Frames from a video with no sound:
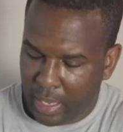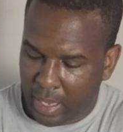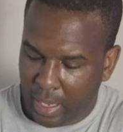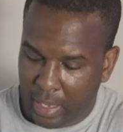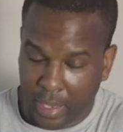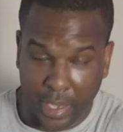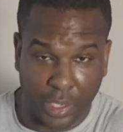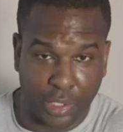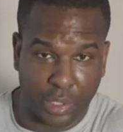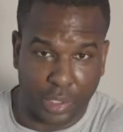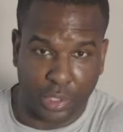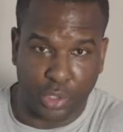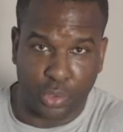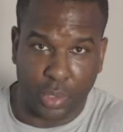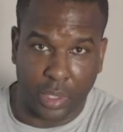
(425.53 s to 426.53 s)

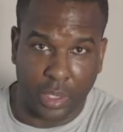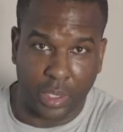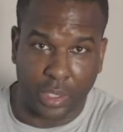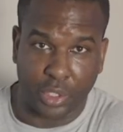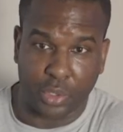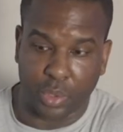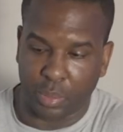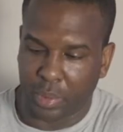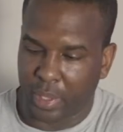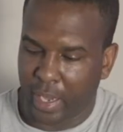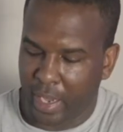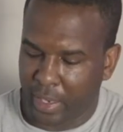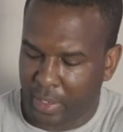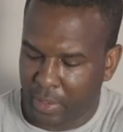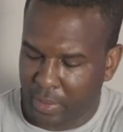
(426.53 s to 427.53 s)
Excellent trigger, extremely
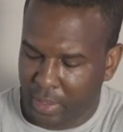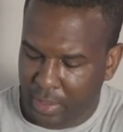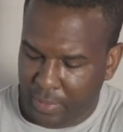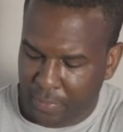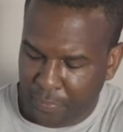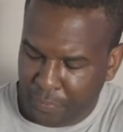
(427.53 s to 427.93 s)
accurate.